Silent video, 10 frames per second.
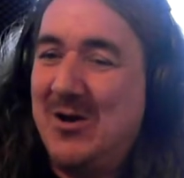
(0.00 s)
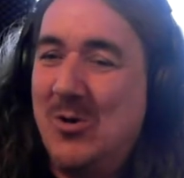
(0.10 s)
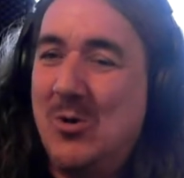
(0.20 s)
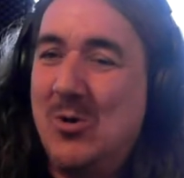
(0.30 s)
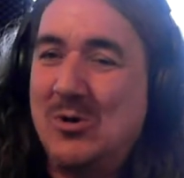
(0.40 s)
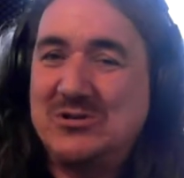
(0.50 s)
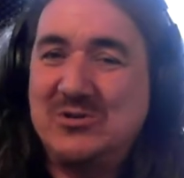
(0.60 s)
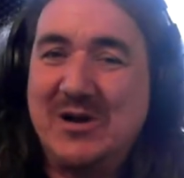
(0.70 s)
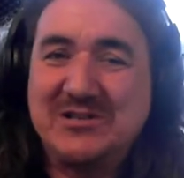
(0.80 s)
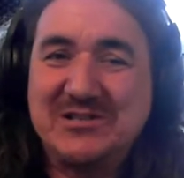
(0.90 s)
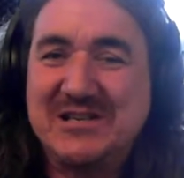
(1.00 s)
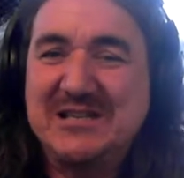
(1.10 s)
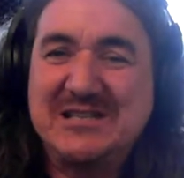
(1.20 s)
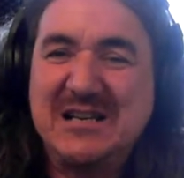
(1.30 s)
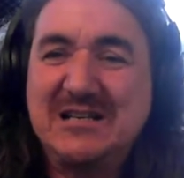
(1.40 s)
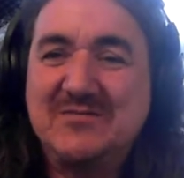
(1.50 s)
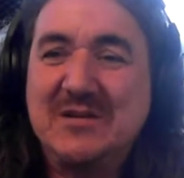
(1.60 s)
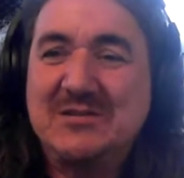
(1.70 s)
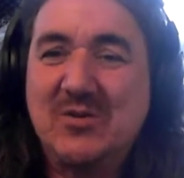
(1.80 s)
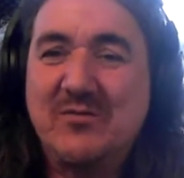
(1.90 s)
or do I just
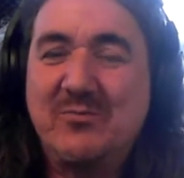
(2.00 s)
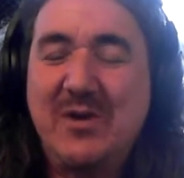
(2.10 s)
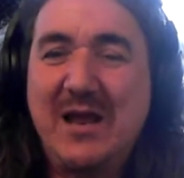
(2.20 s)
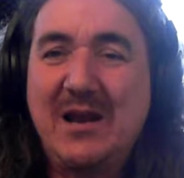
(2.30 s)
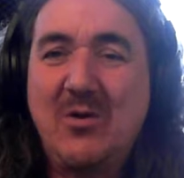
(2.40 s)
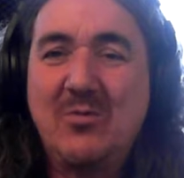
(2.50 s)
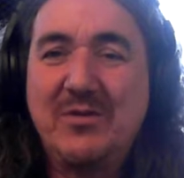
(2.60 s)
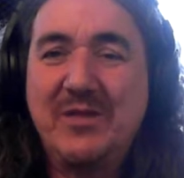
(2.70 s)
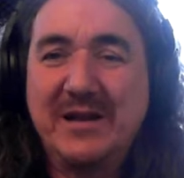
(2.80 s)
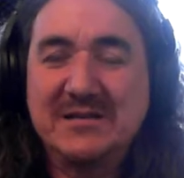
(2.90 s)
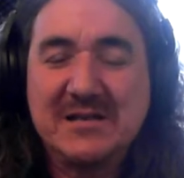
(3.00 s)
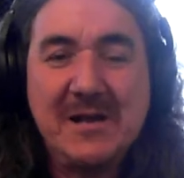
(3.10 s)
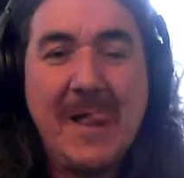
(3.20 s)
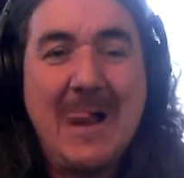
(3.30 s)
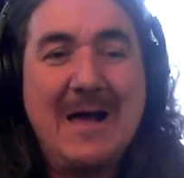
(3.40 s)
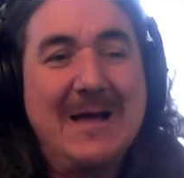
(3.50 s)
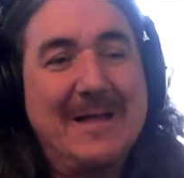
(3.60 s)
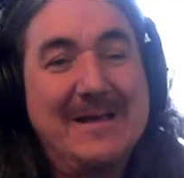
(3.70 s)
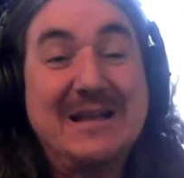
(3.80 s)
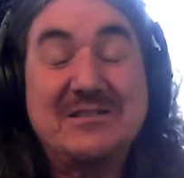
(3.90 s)
instinctively sort of play along with things?
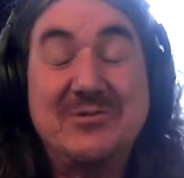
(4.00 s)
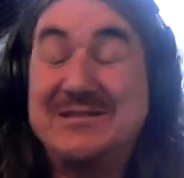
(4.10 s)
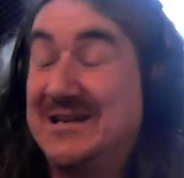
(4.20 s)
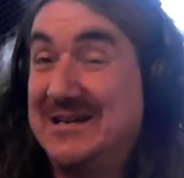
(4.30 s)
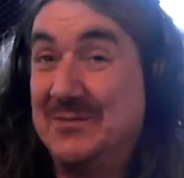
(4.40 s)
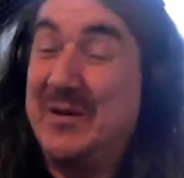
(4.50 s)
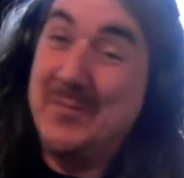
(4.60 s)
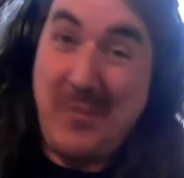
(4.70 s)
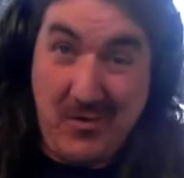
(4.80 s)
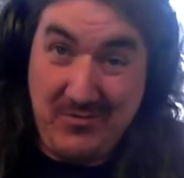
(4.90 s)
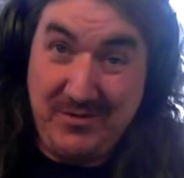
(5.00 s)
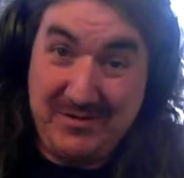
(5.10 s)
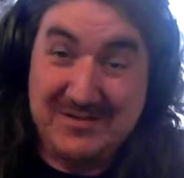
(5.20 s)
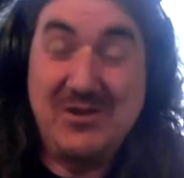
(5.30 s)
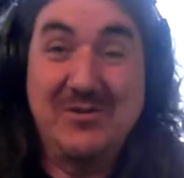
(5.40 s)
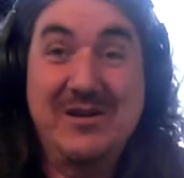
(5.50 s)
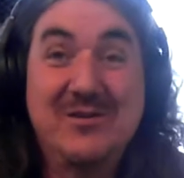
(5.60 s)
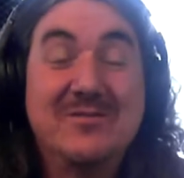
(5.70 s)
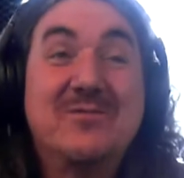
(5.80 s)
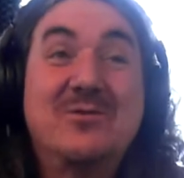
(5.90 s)
And the answer is a little bit of both, Tony,
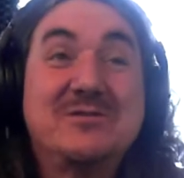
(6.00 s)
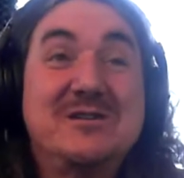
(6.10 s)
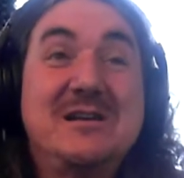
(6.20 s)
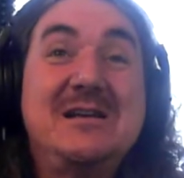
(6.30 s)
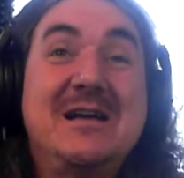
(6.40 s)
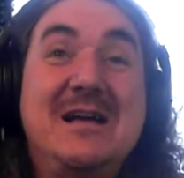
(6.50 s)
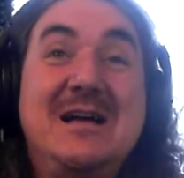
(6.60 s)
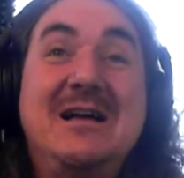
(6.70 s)
unfortunately.